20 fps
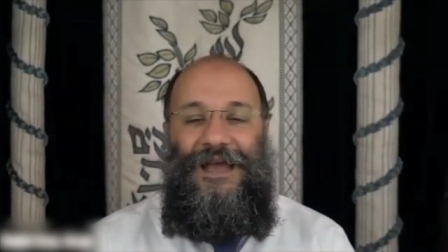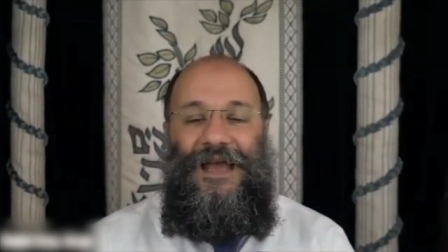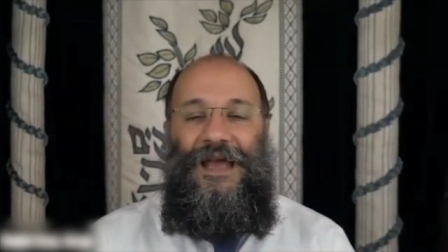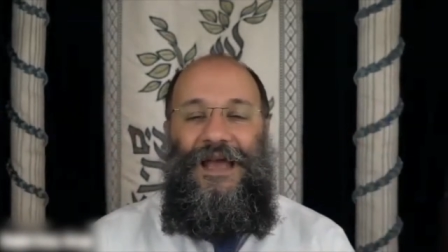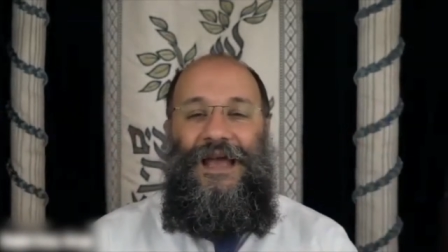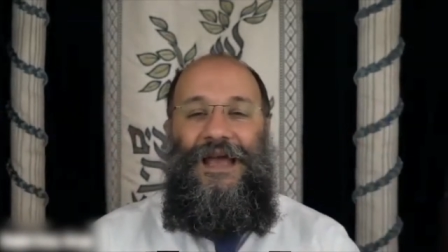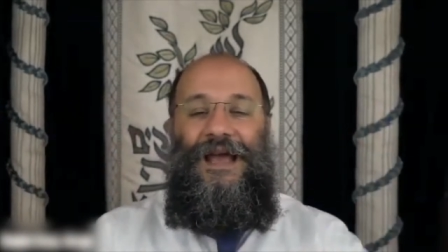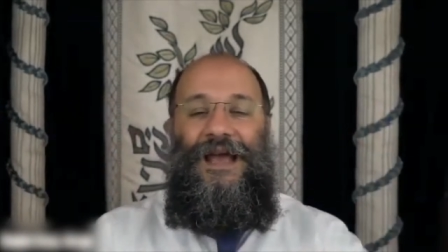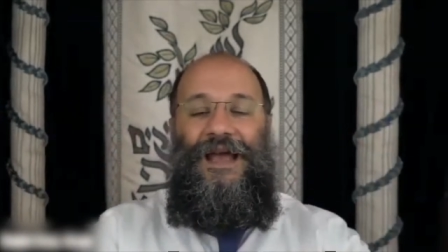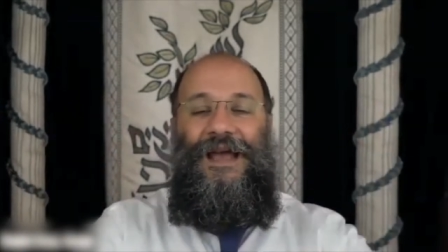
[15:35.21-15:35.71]

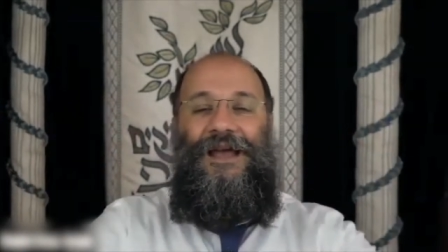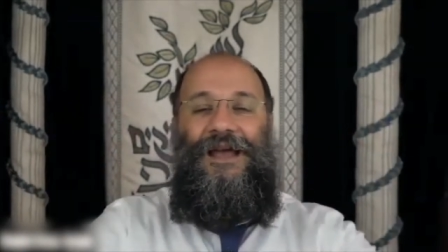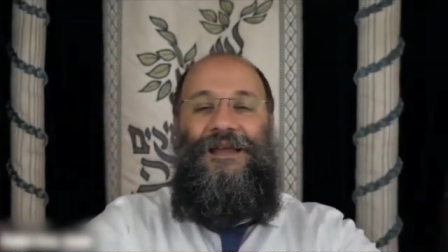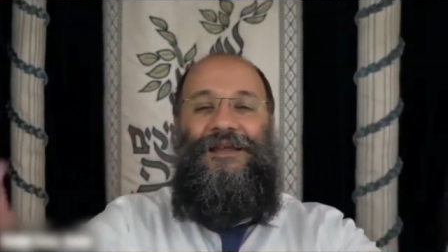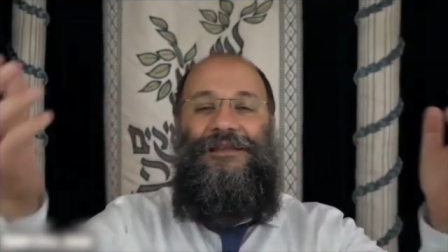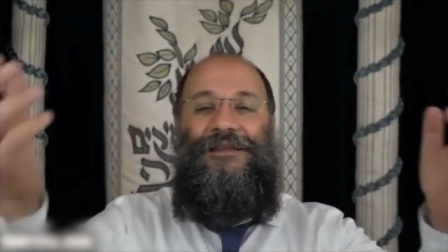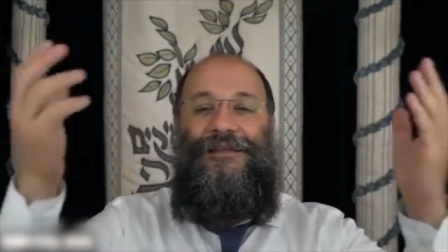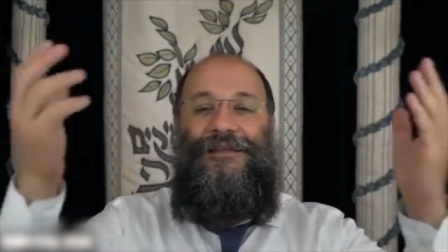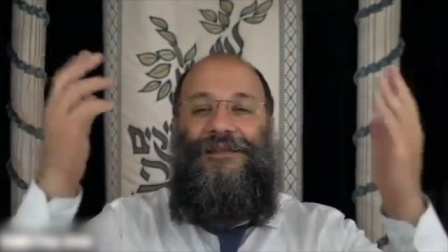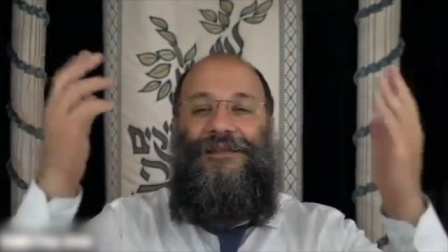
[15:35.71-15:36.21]

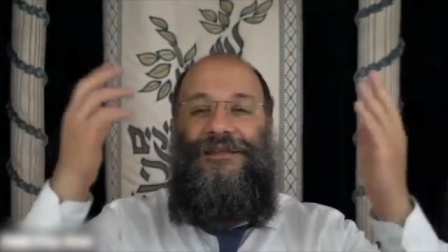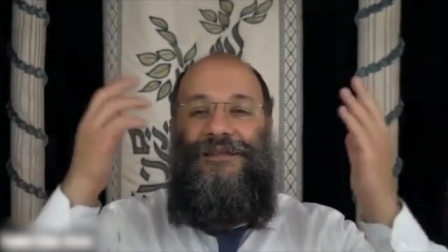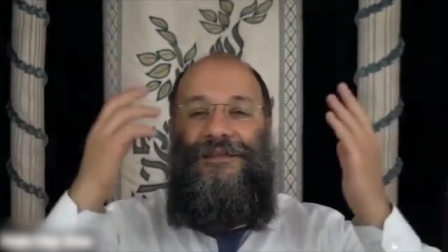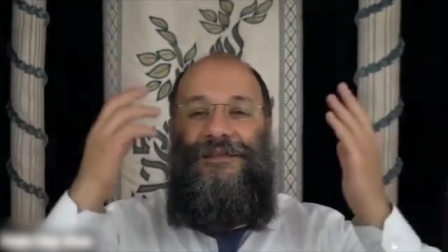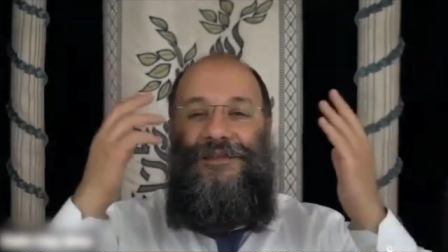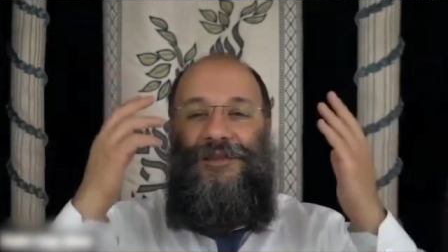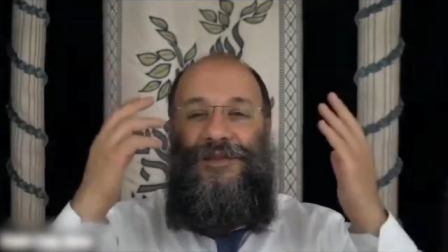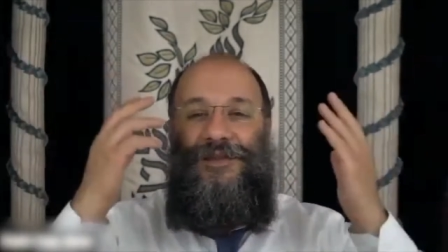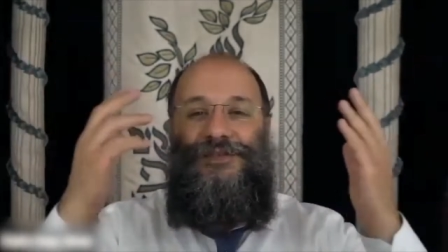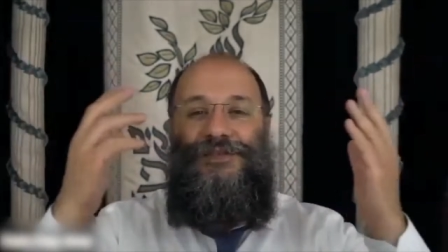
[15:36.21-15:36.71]
and
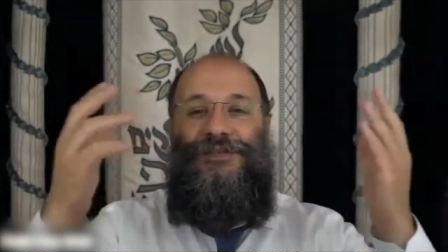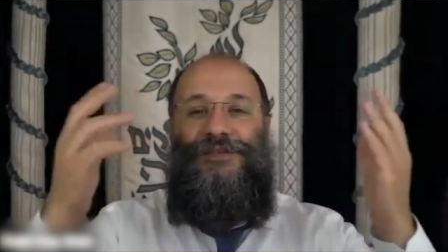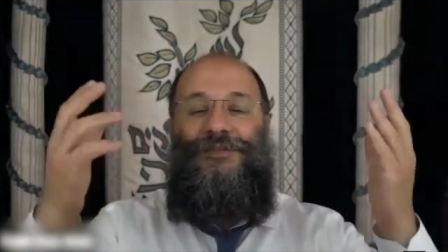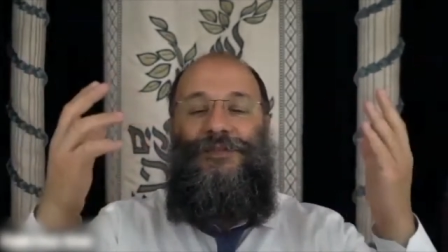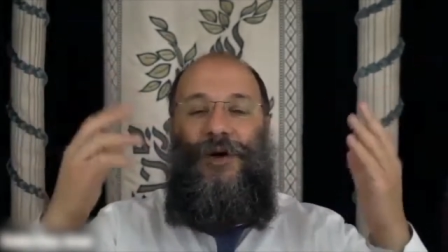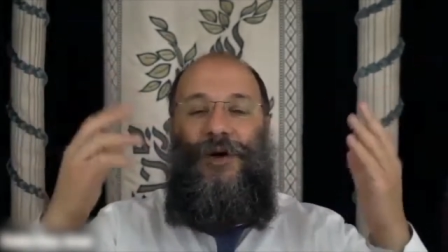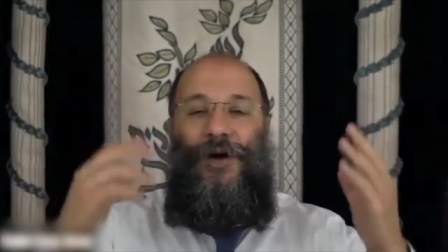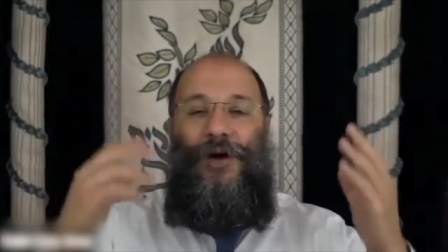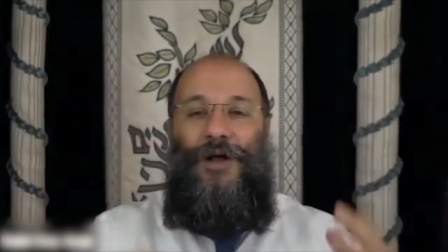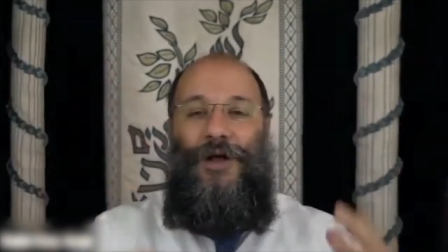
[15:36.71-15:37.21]
the
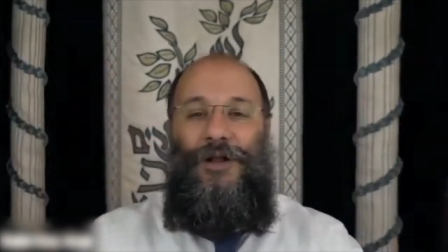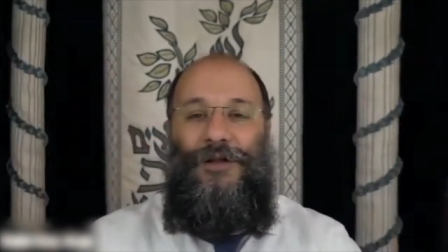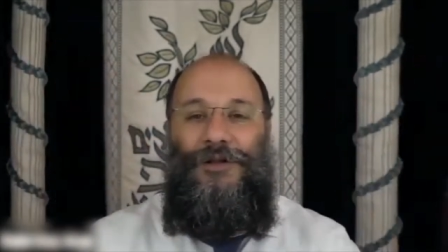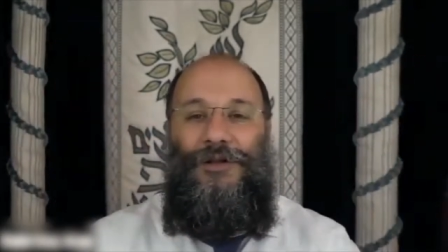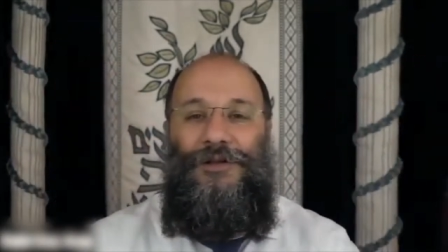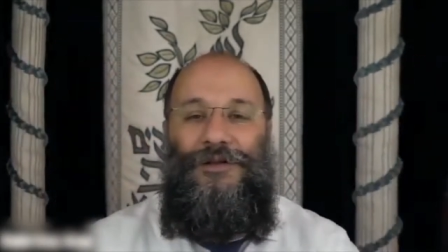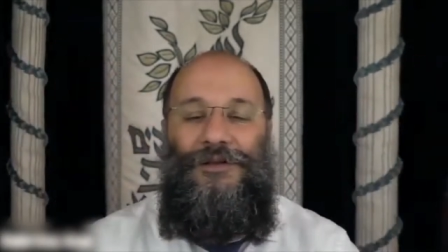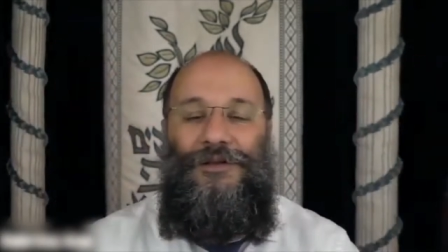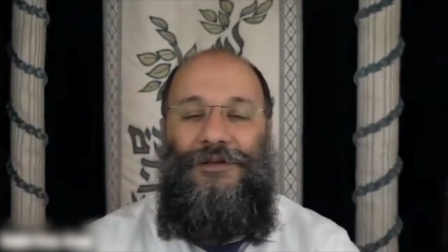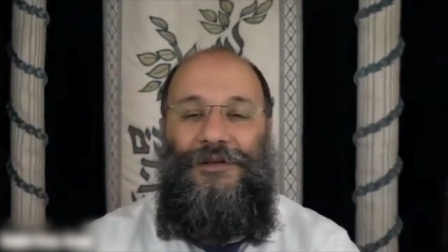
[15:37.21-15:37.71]

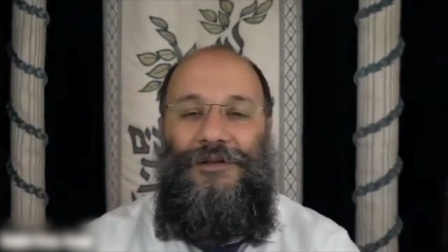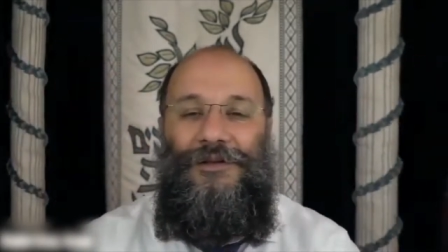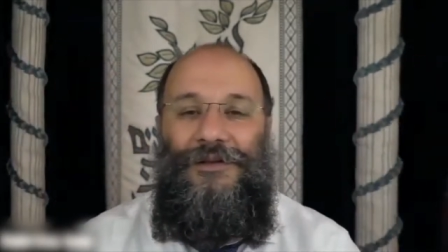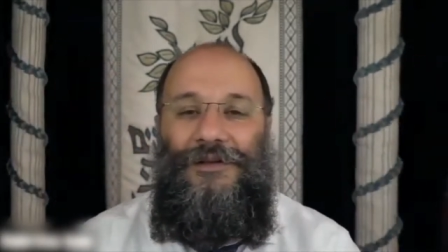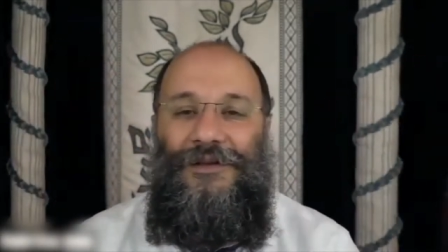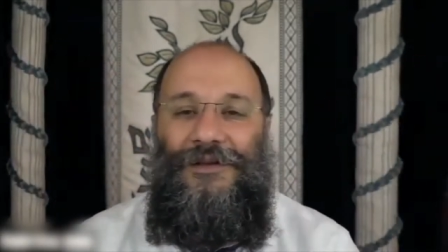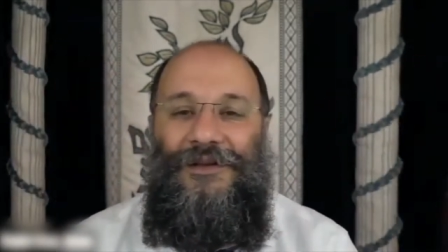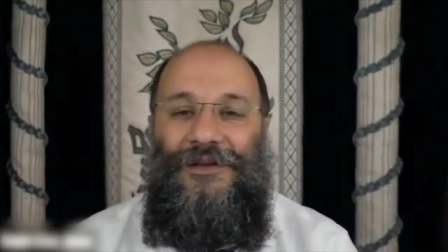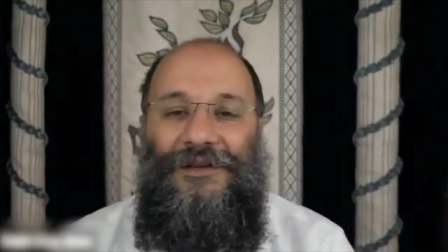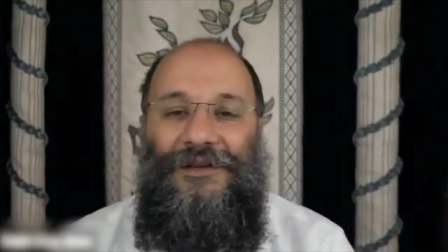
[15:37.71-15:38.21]
small
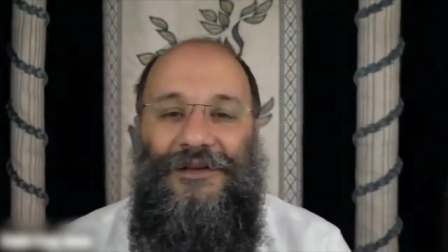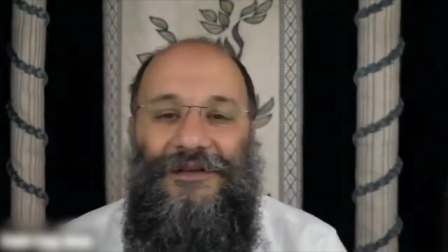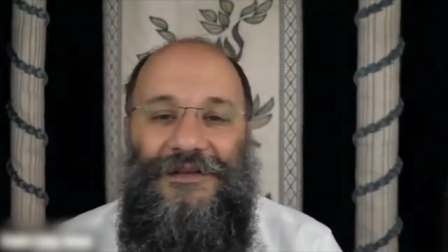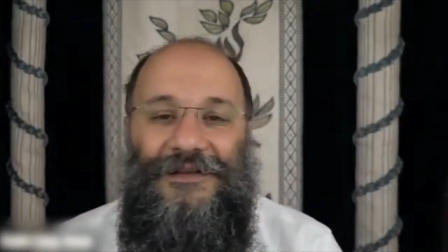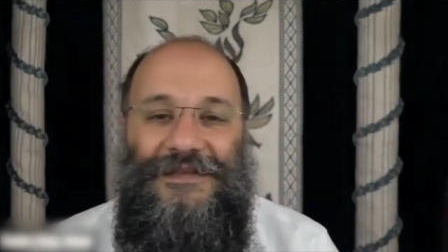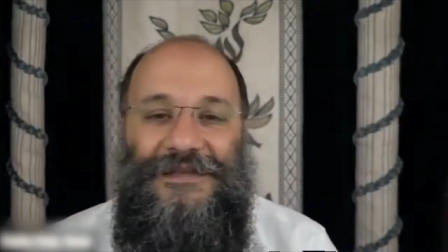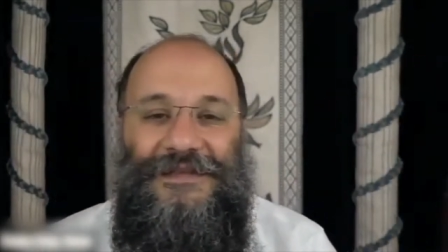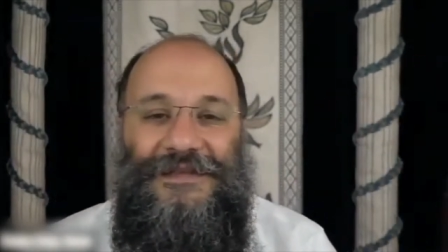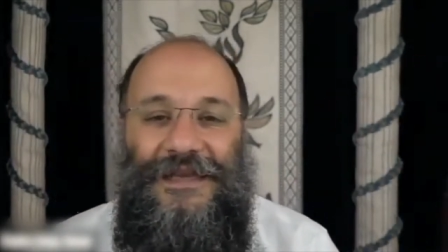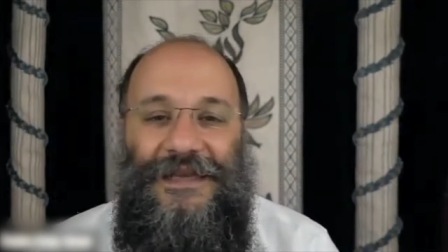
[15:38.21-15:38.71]

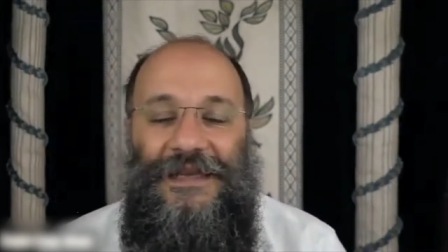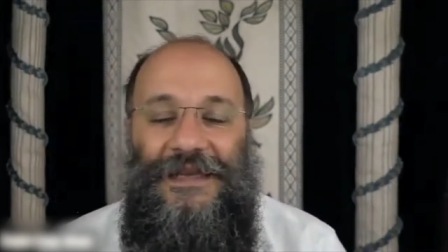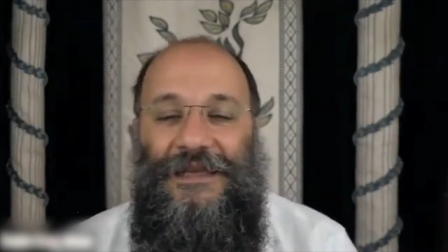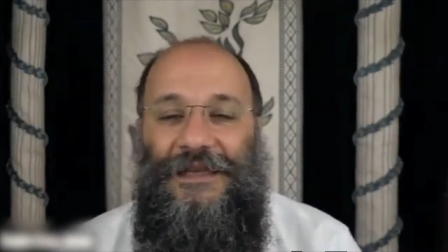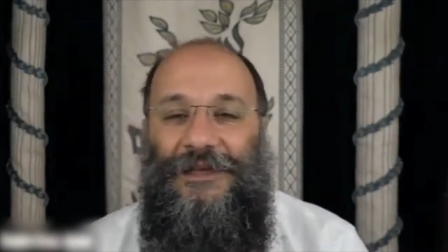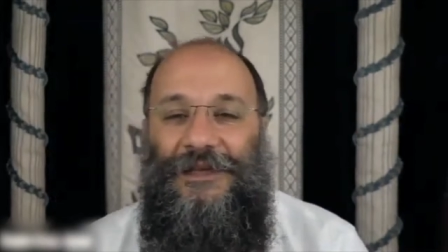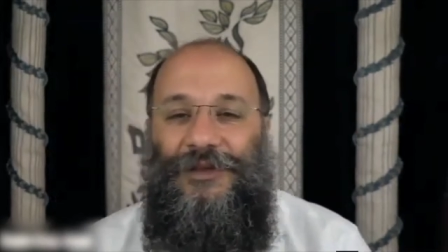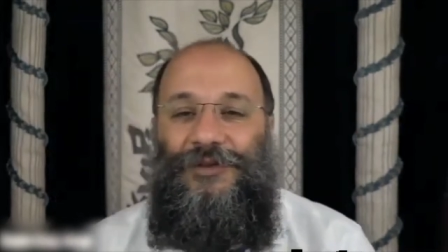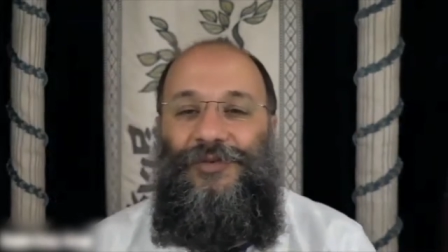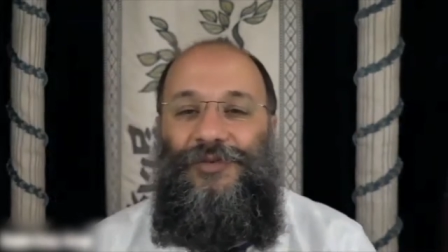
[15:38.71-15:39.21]

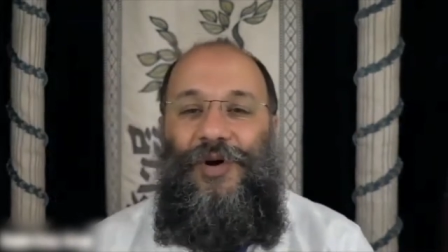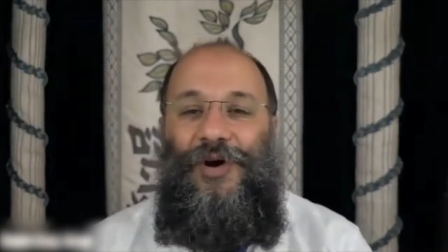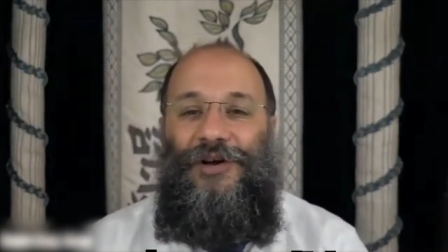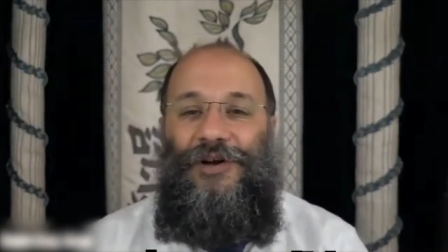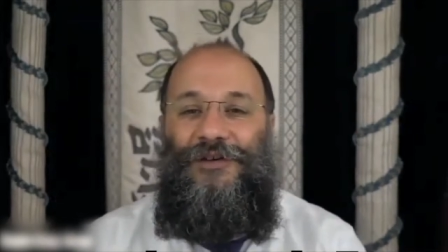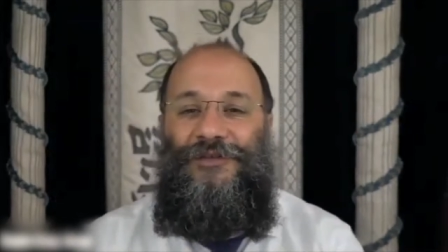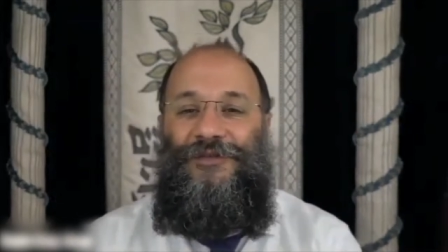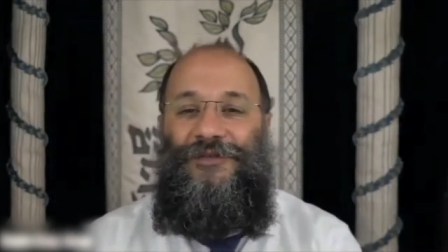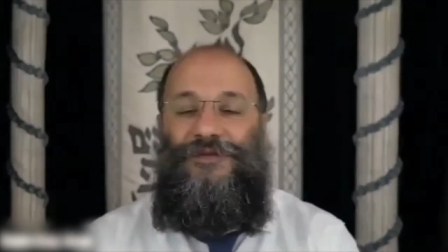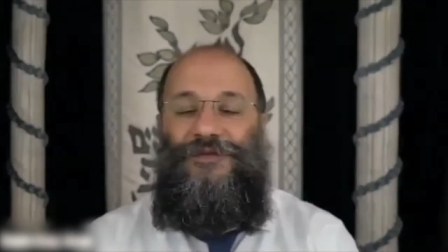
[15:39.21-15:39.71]
seeing
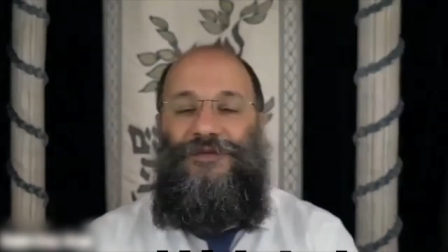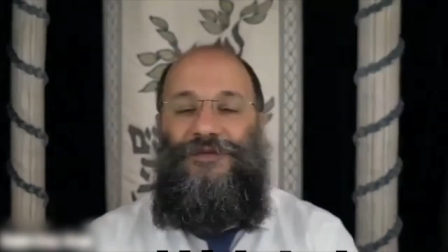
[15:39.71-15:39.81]
dwarf,